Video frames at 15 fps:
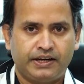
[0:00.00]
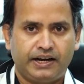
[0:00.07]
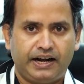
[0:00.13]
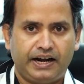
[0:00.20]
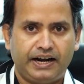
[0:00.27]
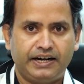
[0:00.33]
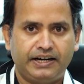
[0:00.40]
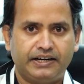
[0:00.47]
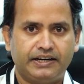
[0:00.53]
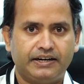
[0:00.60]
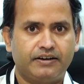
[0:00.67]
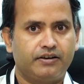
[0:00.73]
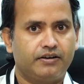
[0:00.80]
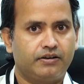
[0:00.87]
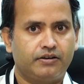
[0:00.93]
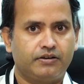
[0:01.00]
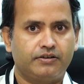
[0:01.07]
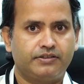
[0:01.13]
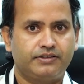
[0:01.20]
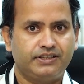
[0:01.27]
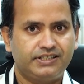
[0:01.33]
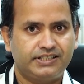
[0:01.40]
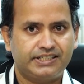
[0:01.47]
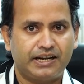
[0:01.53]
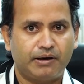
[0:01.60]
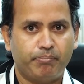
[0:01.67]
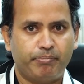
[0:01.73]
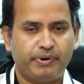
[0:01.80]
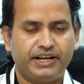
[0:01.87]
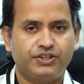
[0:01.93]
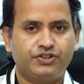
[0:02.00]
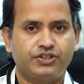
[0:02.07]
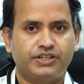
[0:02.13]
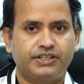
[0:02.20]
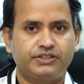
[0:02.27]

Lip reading: And this temperature